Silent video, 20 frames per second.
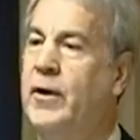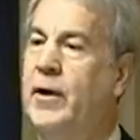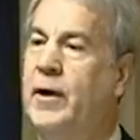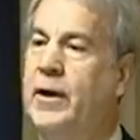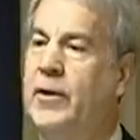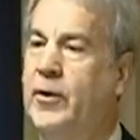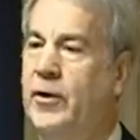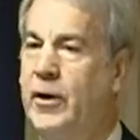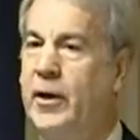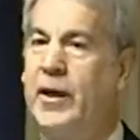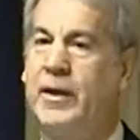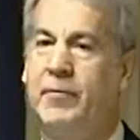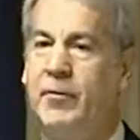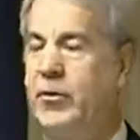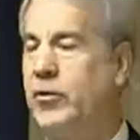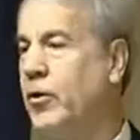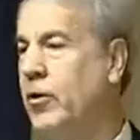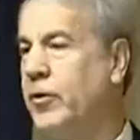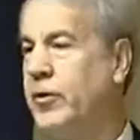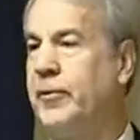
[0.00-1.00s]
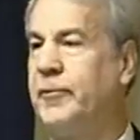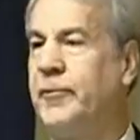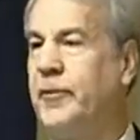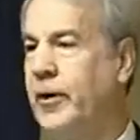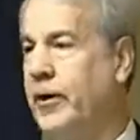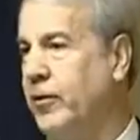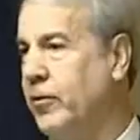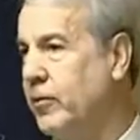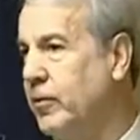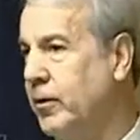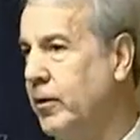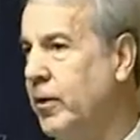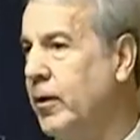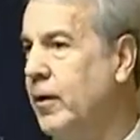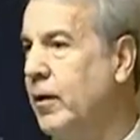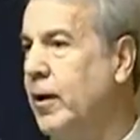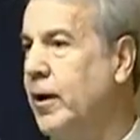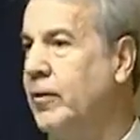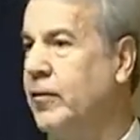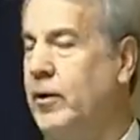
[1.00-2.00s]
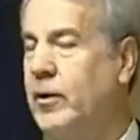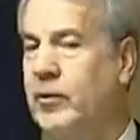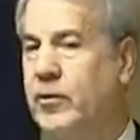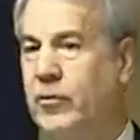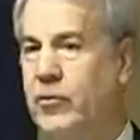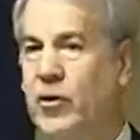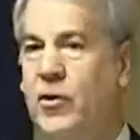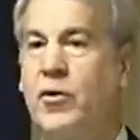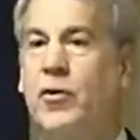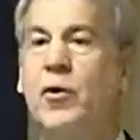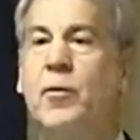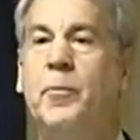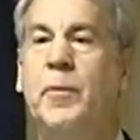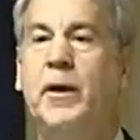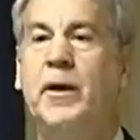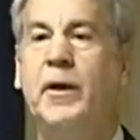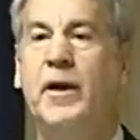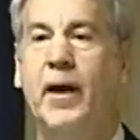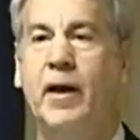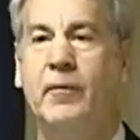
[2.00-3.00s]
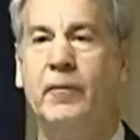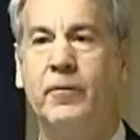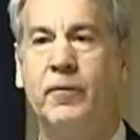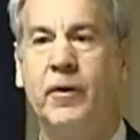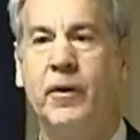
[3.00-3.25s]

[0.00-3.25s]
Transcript: and you can give it to all your friends. It's a secure PDF.